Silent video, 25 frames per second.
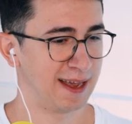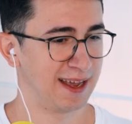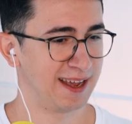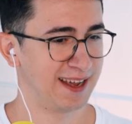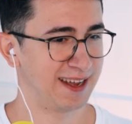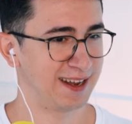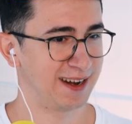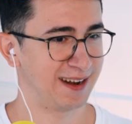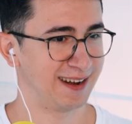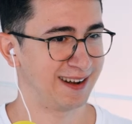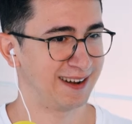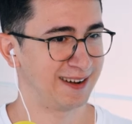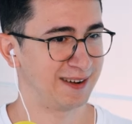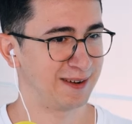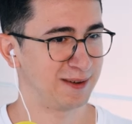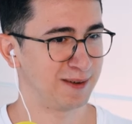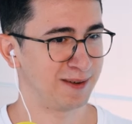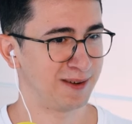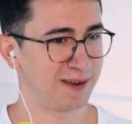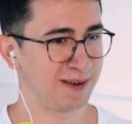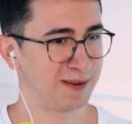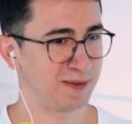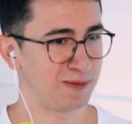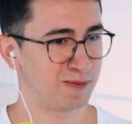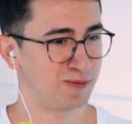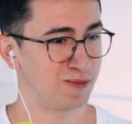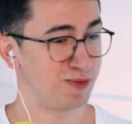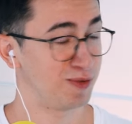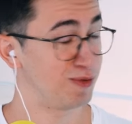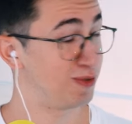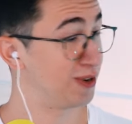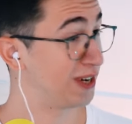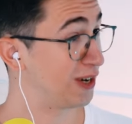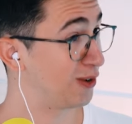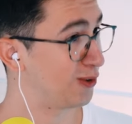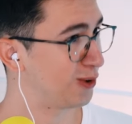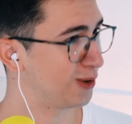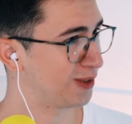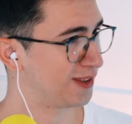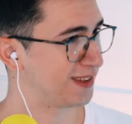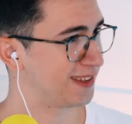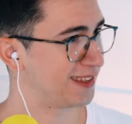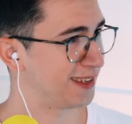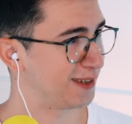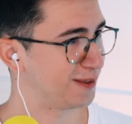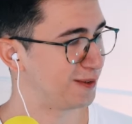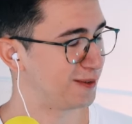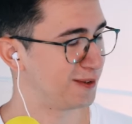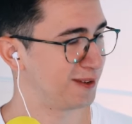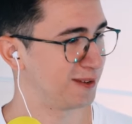And we record
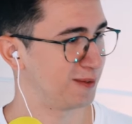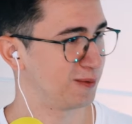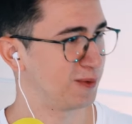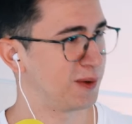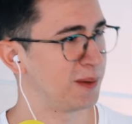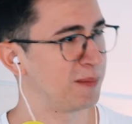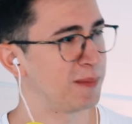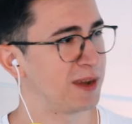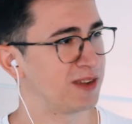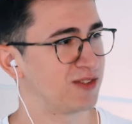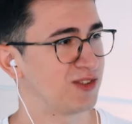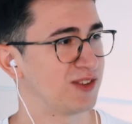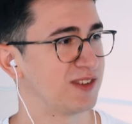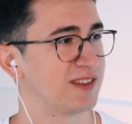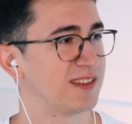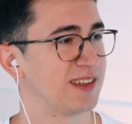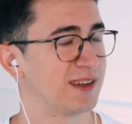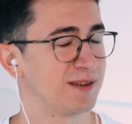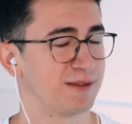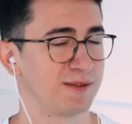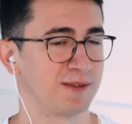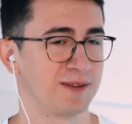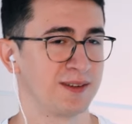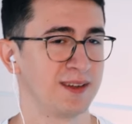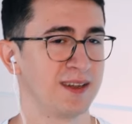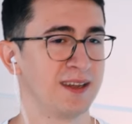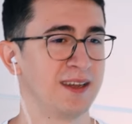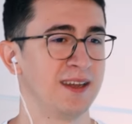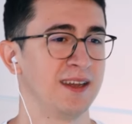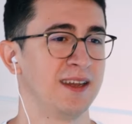stuff, we measure stuff.